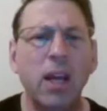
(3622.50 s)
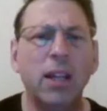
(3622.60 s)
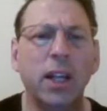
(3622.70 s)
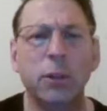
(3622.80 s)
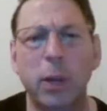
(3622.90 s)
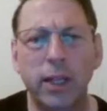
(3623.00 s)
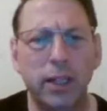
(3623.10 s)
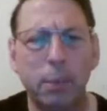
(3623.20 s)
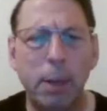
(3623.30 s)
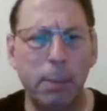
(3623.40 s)
That's why I
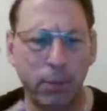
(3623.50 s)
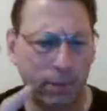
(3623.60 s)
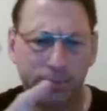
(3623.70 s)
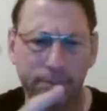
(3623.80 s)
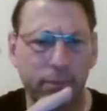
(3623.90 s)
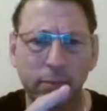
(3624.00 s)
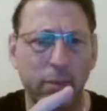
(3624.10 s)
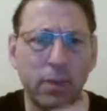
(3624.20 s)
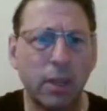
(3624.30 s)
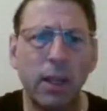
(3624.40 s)
tell people,
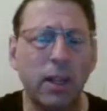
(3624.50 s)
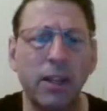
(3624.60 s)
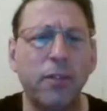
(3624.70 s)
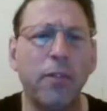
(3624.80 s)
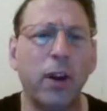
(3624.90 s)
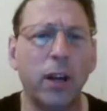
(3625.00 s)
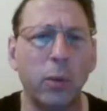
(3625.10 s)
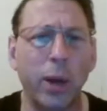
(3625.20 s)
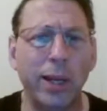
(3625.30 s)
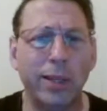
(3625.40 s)
lift fucking
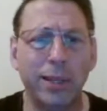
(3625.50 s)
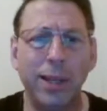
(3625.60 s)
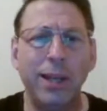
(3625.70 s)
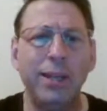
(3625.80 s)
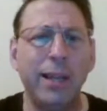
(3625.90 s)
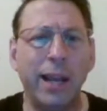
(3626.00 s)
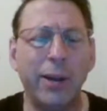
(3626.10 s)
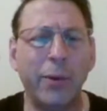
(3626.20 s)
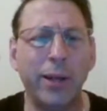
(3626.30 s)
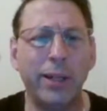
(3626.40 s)
weights, take
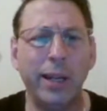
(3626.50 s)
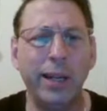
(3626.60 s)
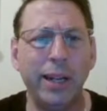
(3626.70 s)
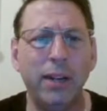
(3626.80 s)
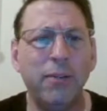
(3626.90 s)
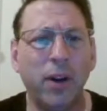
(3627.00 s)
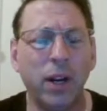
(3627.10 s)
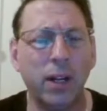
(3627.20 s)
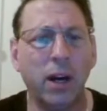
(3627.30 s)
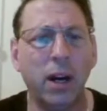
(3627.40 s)
creatine, eat
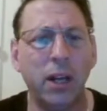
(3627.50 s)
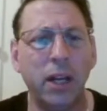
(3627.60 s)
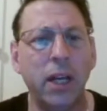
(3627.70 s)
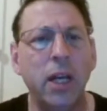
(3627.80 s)
fucking honey,